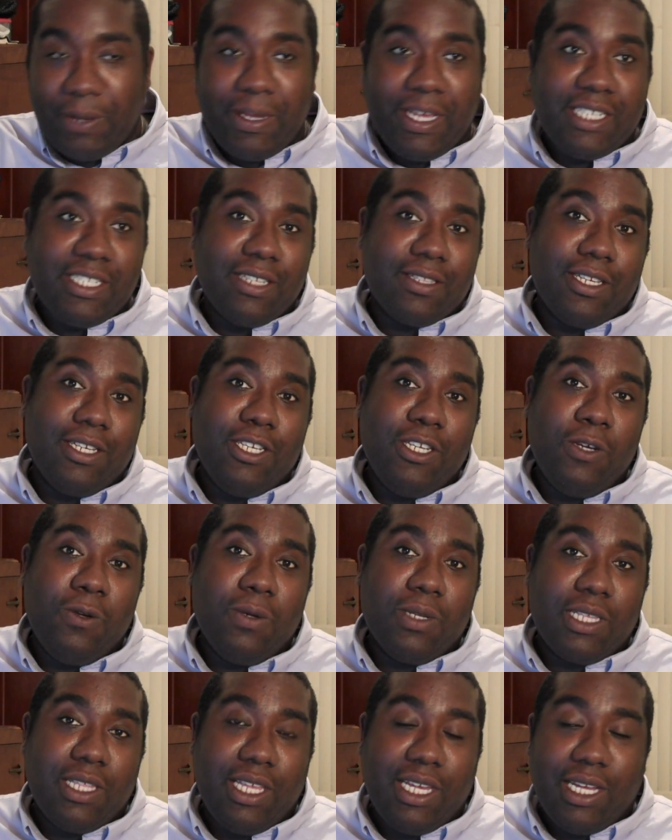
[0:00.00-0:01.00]
Maybe it has something to
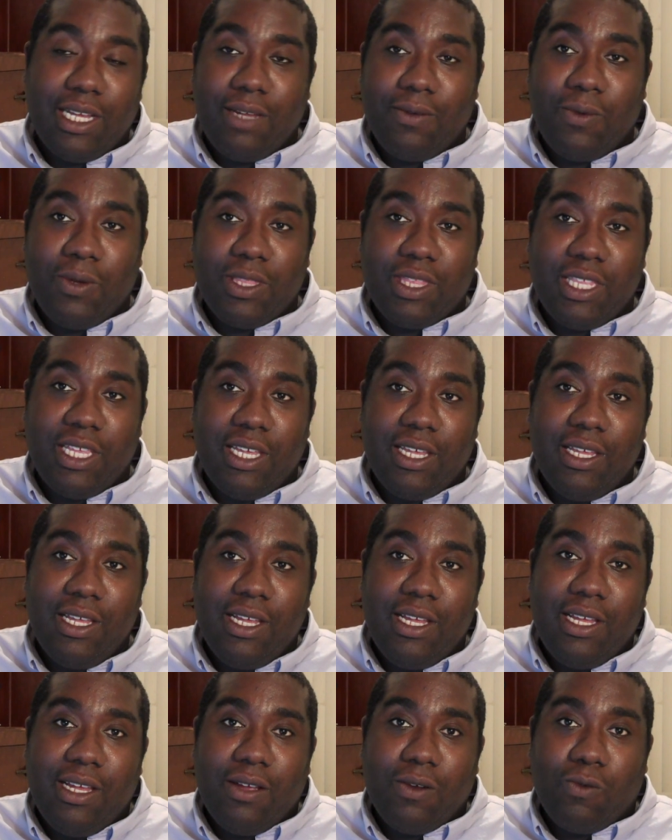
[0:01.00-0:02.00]
do with a lot with
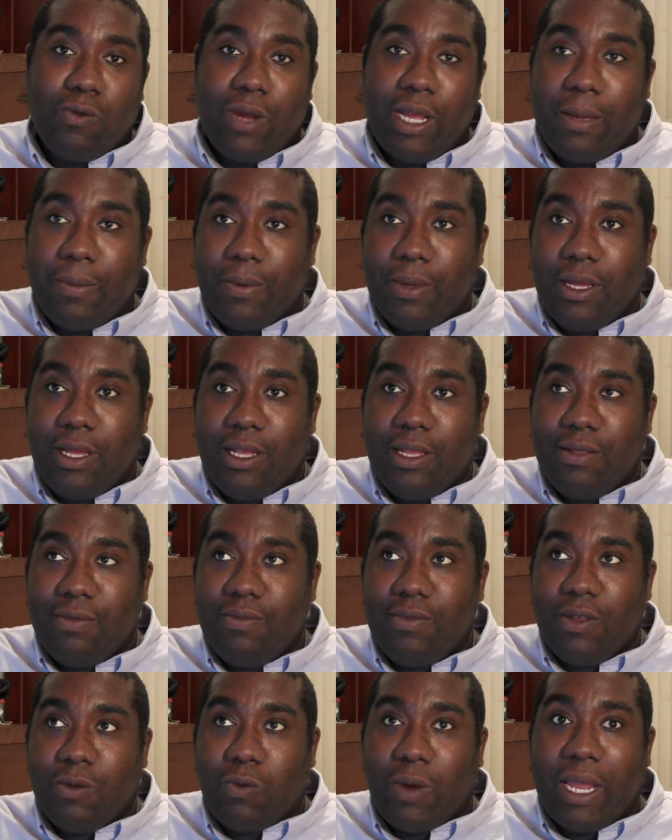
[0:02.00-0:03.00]
the rap, uh,
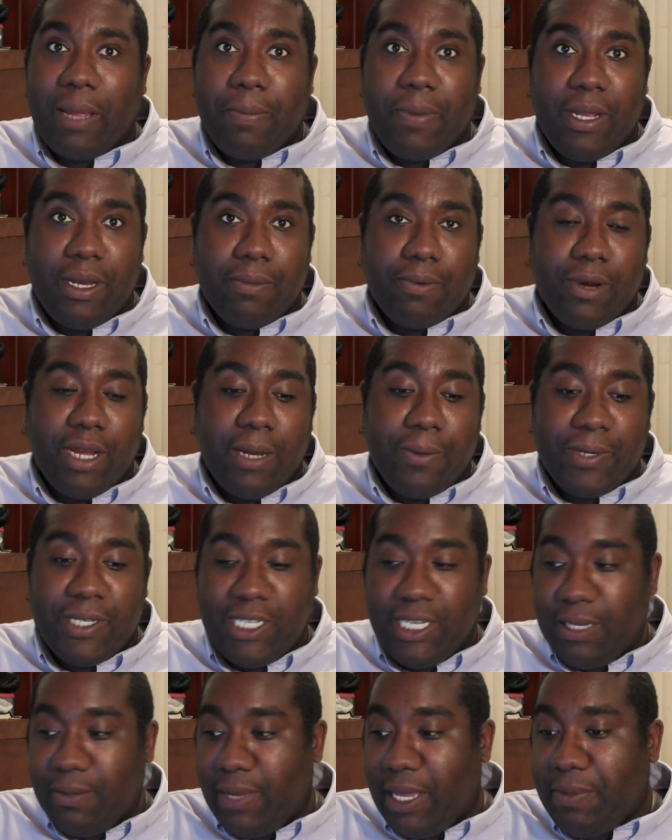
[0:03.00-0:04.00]
the rampant
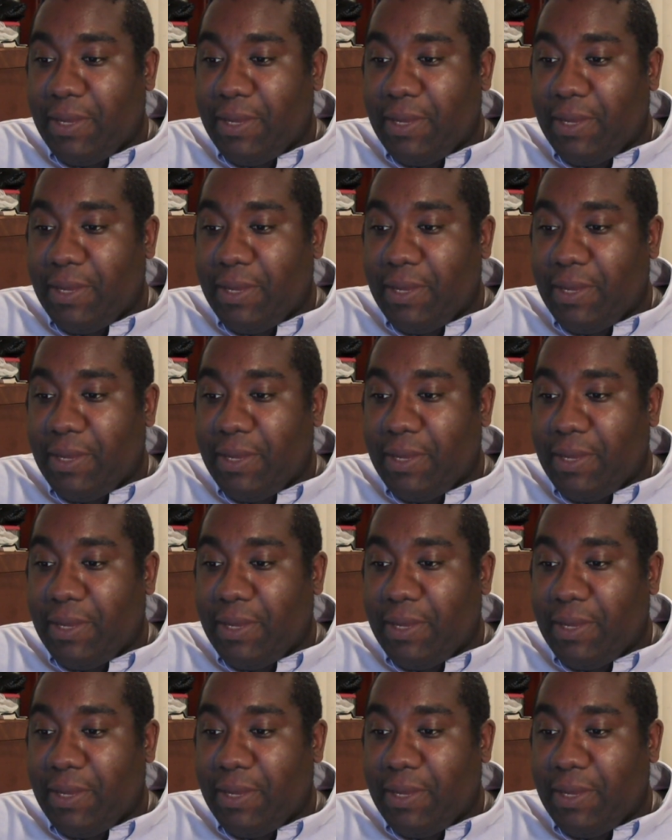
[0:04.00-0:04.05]
property.